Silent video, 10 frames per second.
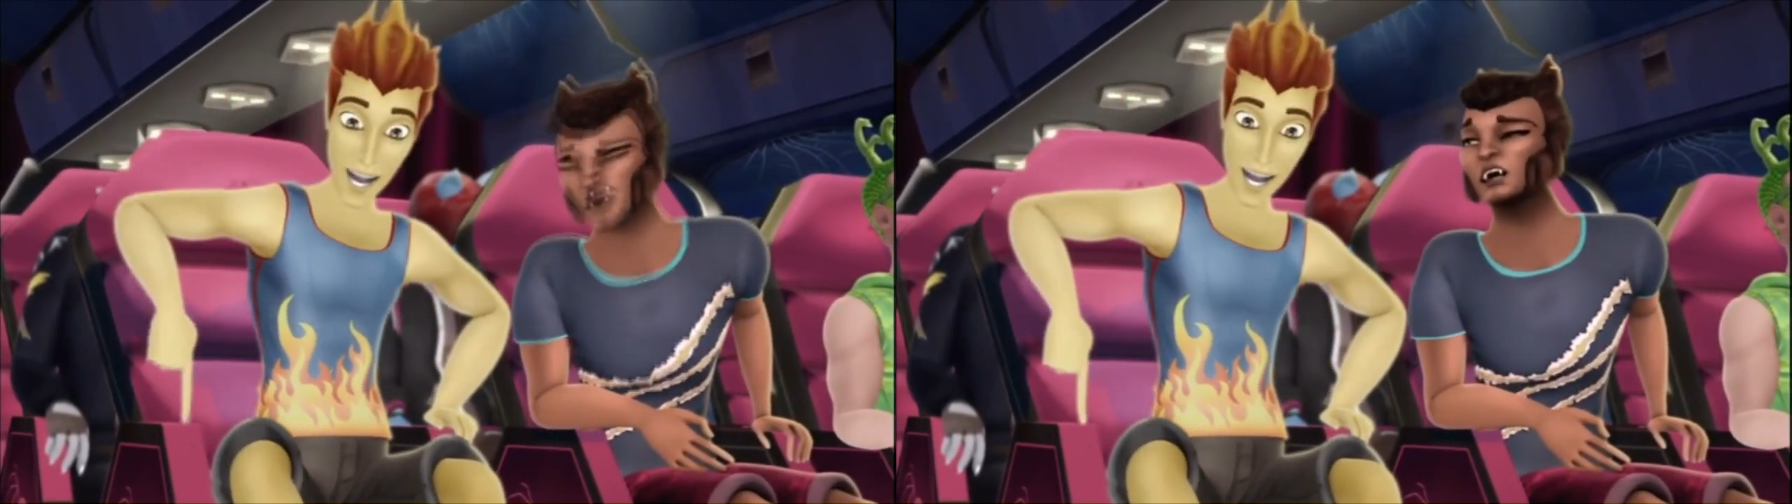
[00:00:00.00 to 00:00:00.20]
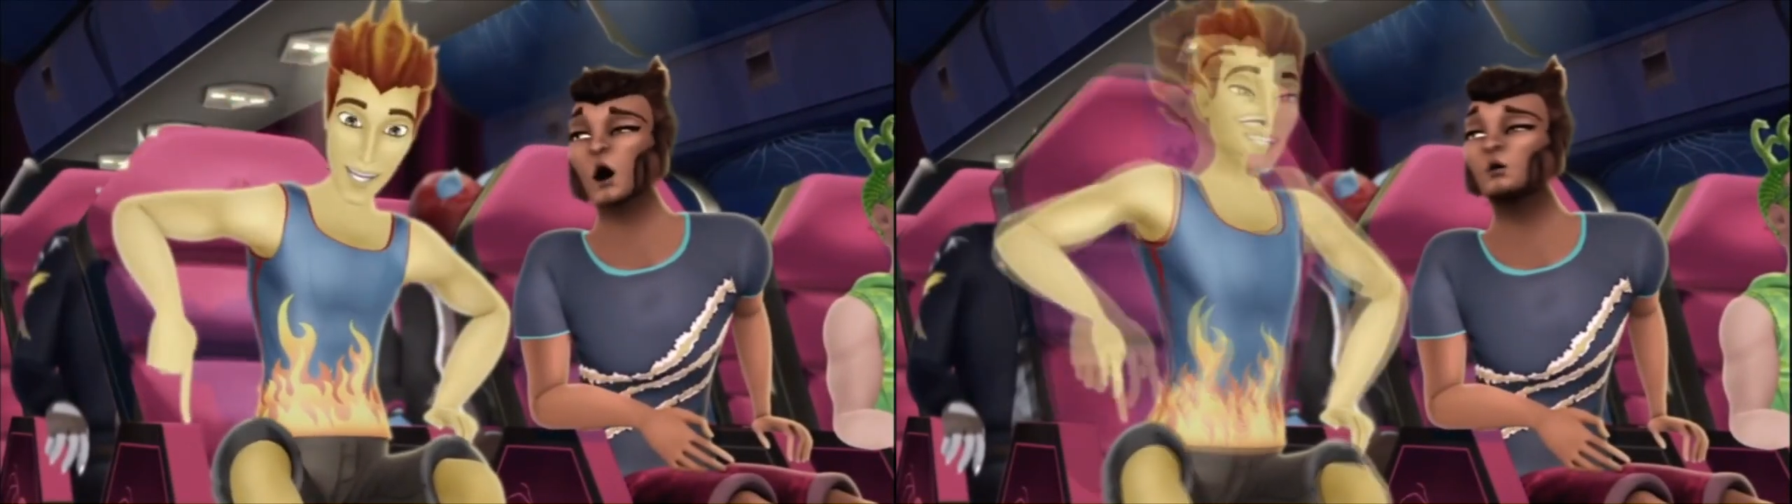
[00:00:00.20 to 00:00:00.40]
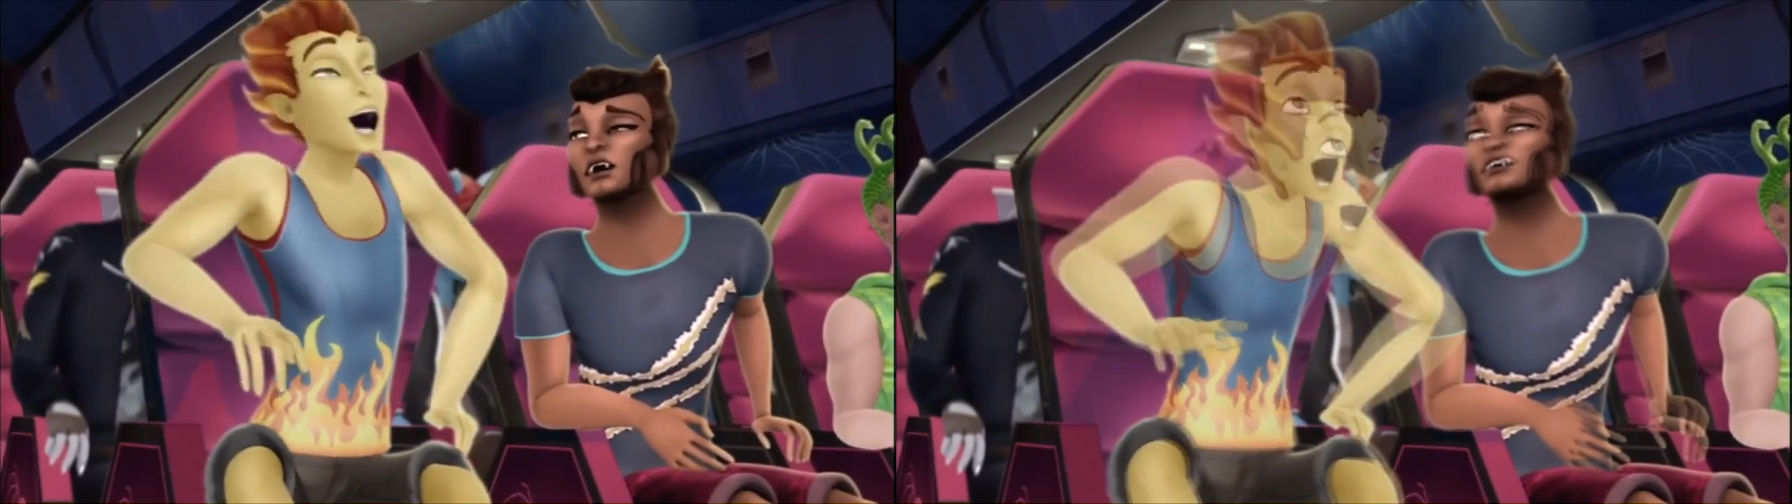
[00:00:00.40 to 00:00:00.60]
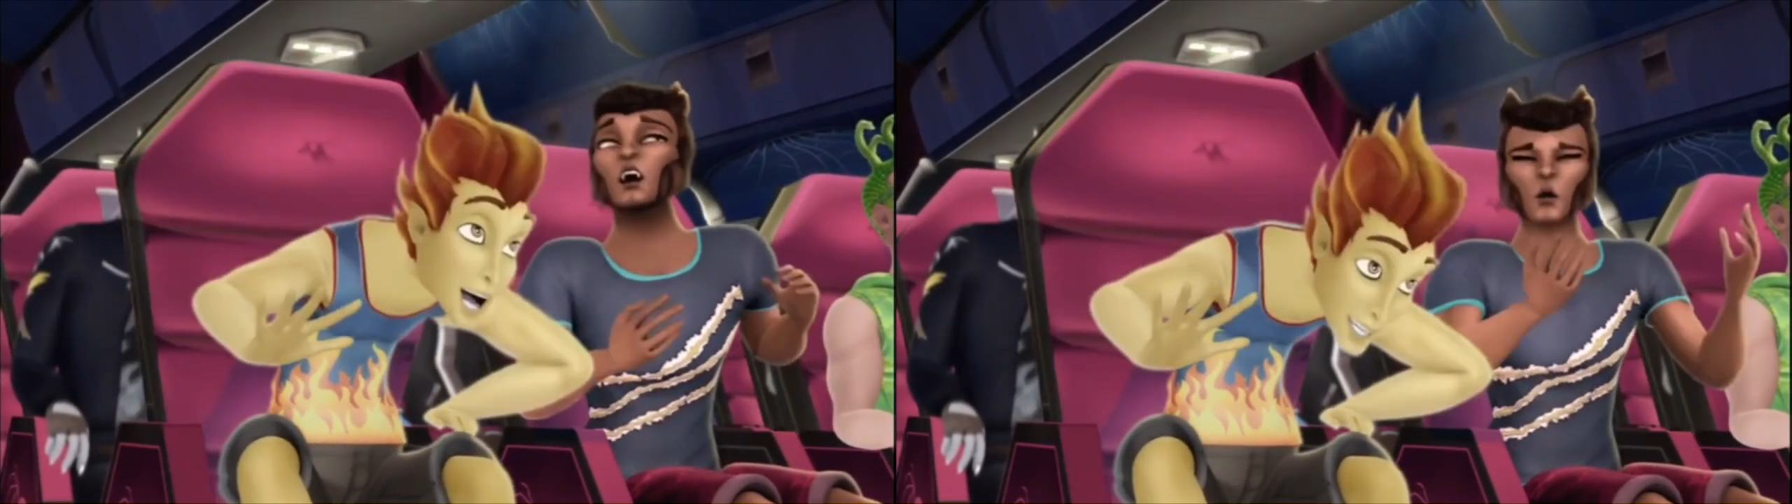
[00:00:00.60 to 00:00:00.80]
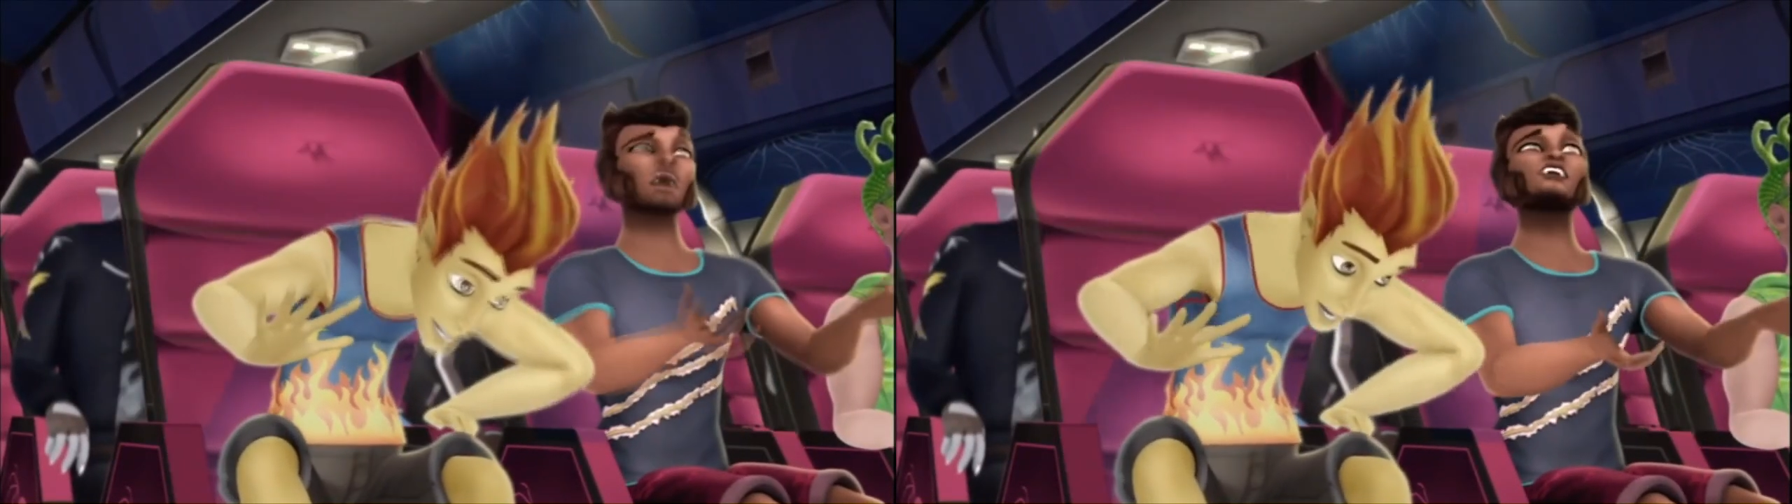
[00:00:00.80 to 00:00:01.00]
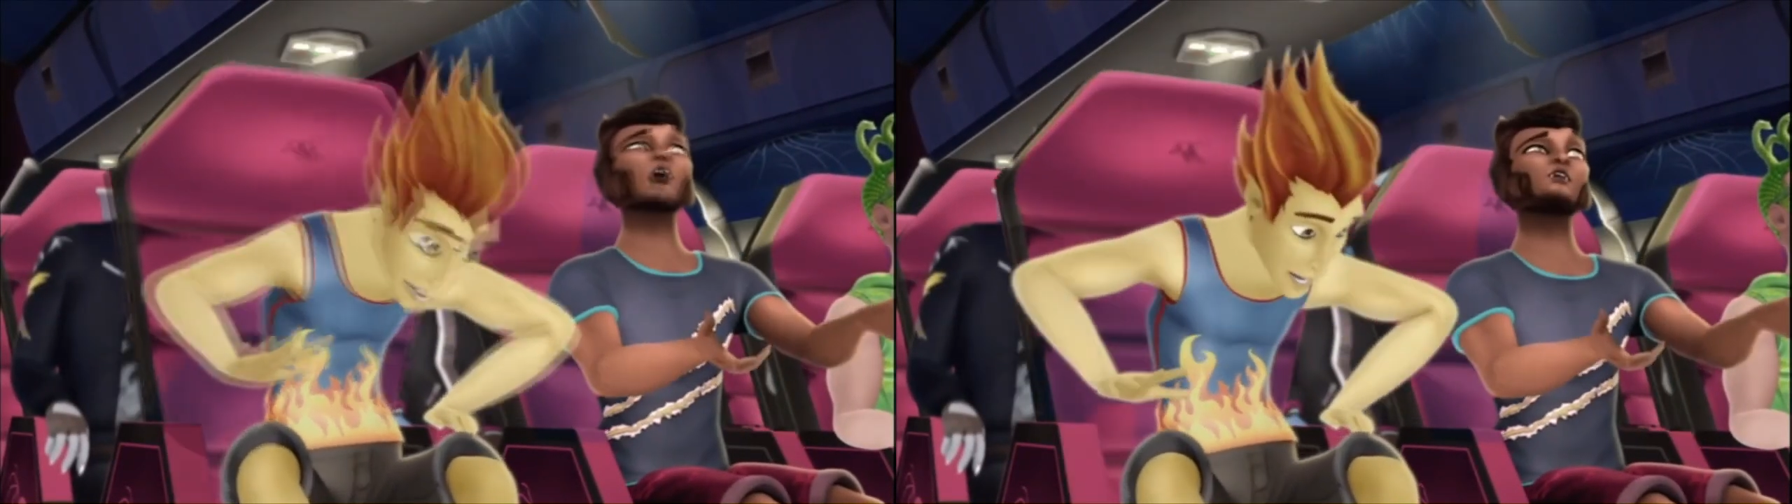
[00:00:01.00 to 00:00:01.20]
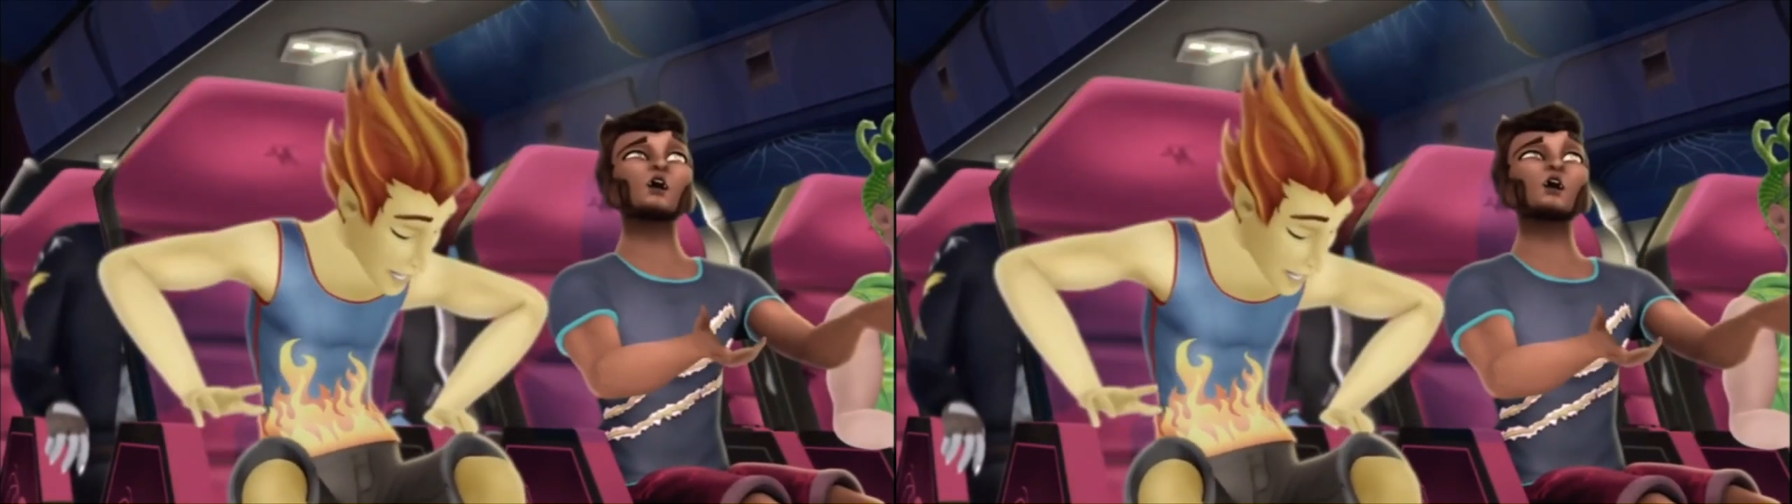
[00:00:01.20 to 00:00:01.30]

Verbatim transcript: though I Whoa. totally told you